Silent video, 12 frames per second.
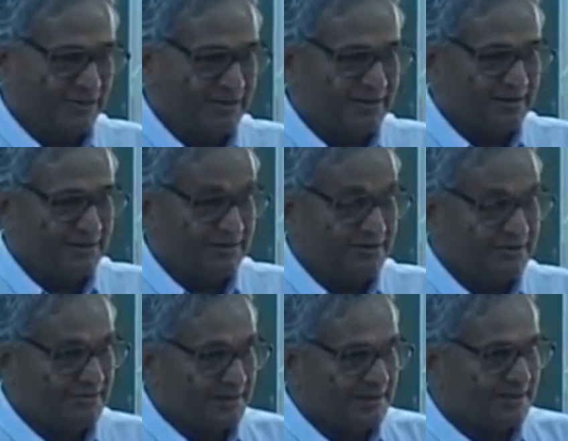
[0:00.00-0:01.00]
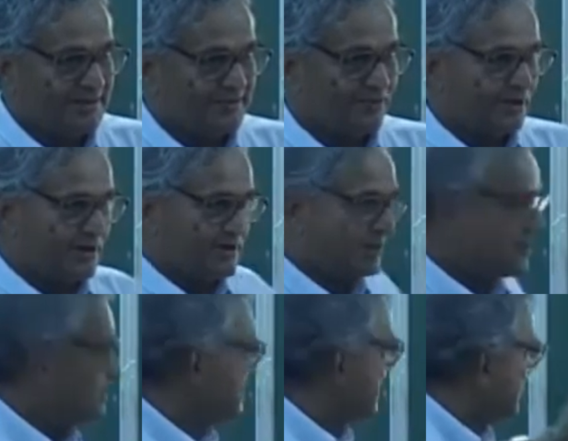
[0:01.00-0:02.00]
now the you imagine for a
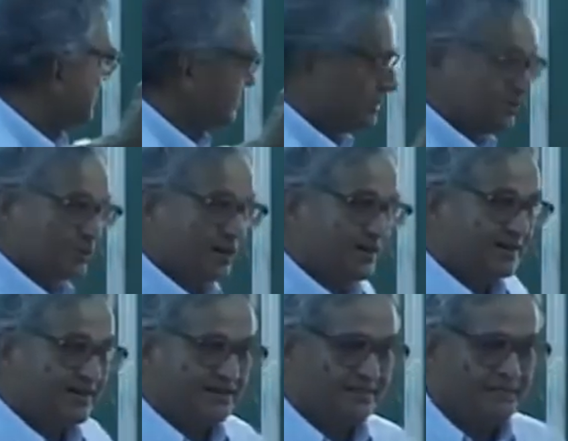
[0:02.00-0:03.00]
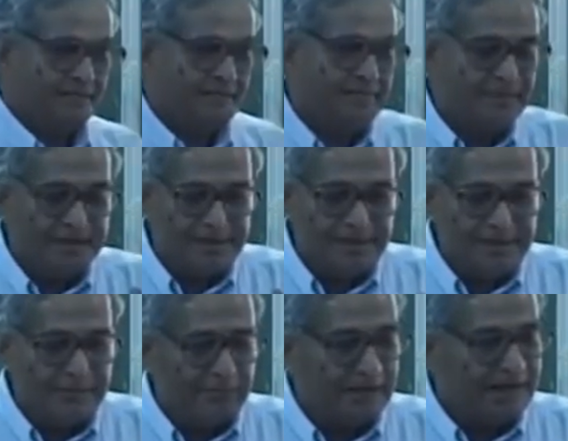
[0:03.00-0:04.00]
that is why
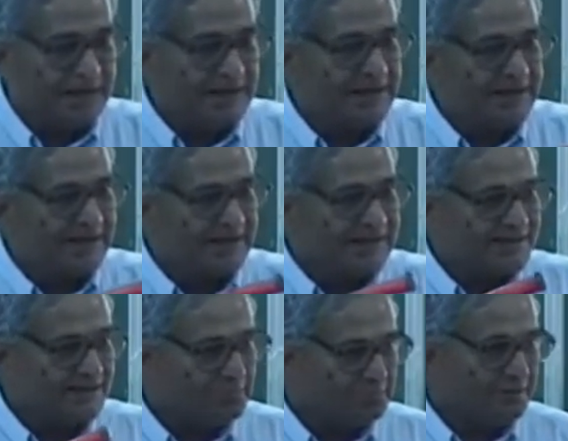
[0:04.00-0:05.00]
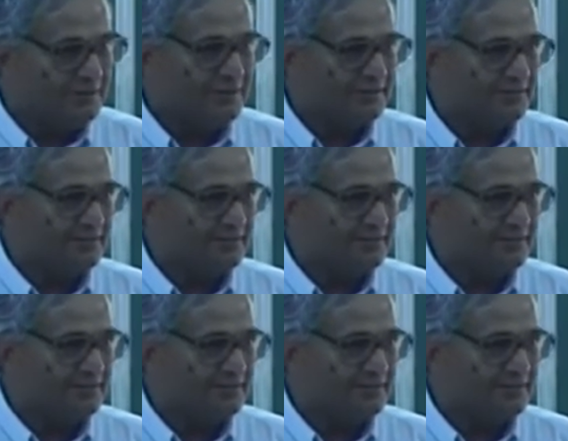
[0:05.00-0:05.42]
mechanically simple